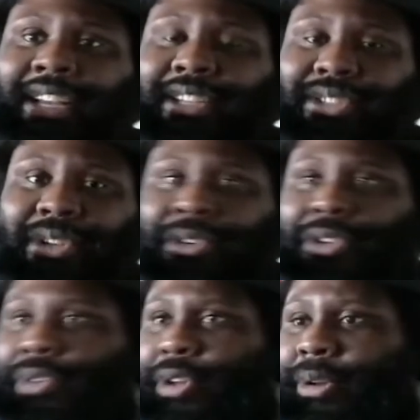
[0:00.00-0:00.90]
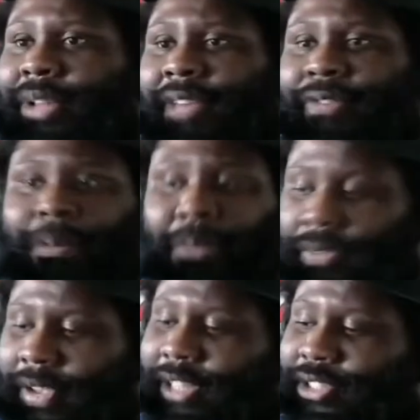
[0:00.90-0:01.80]
So, like for the
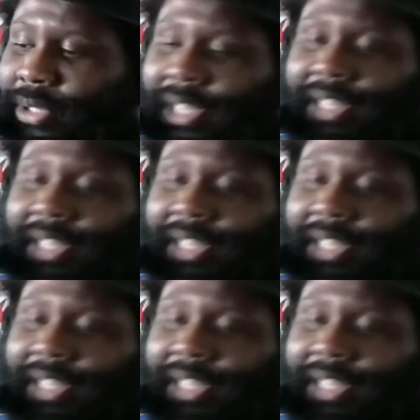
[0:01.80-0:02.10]
movie industry,